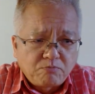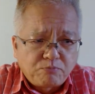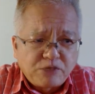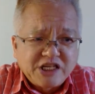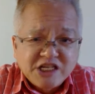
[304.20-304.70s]

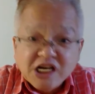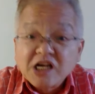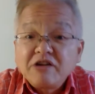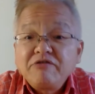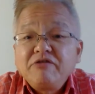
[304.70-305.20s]

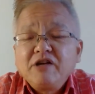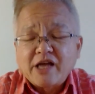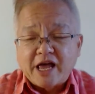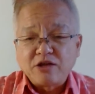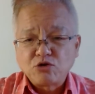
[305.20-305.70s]
preserve
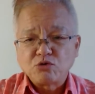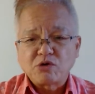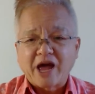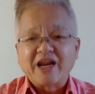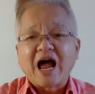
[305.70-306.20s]
and to
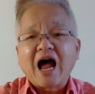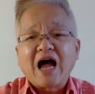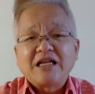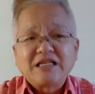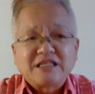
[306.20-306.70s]

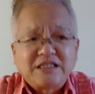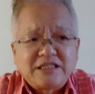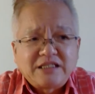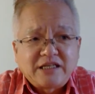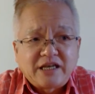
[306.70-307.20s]
enhance
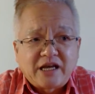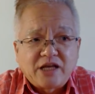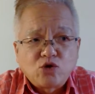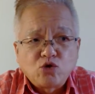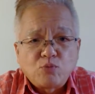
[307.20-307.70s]

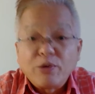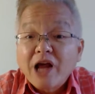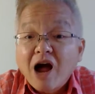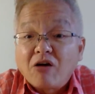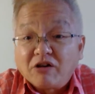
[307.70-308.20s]
and to
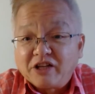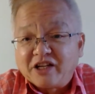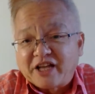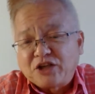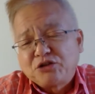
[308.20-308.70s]
bring out the
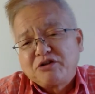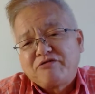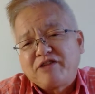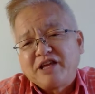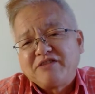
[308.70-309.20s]
natural
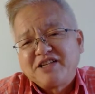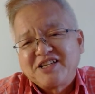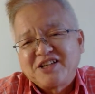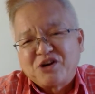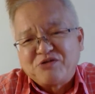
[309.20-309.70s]

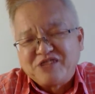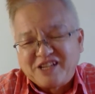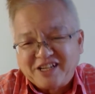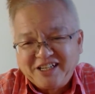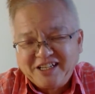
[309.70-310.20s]
flavors of
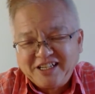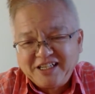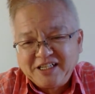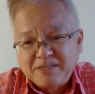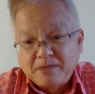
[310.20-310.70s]
the
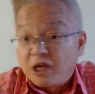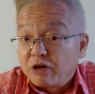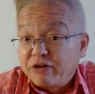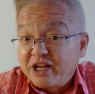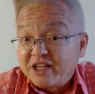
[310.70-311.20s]

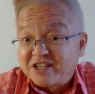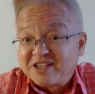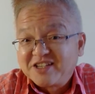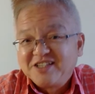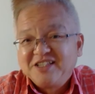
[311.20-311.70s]

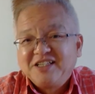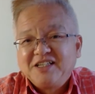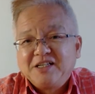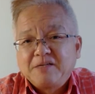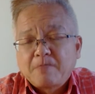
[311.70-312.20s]
ingredients.
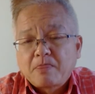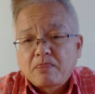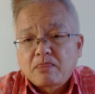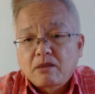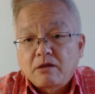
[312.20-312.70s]

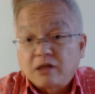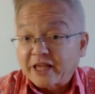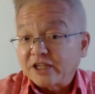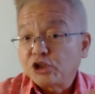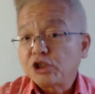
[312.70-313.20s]
The
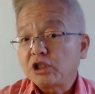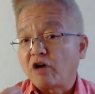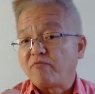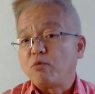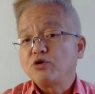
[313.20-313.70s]
texture
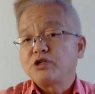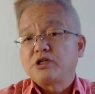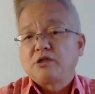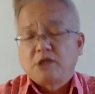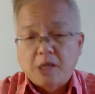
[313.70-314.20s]
of
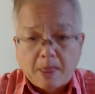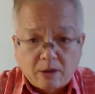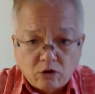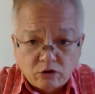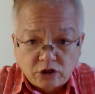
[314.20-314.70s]
most
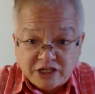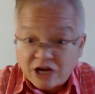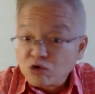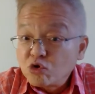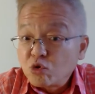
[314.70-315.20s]

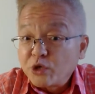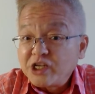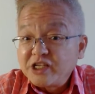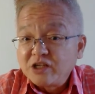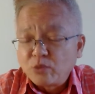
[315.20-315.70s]
Jiangsu
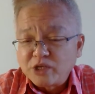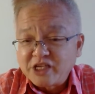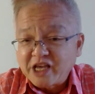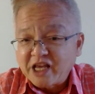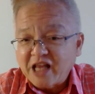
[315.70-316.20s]

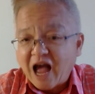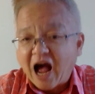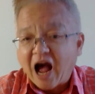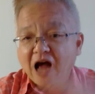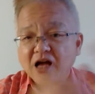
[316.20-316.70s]
cuisine are,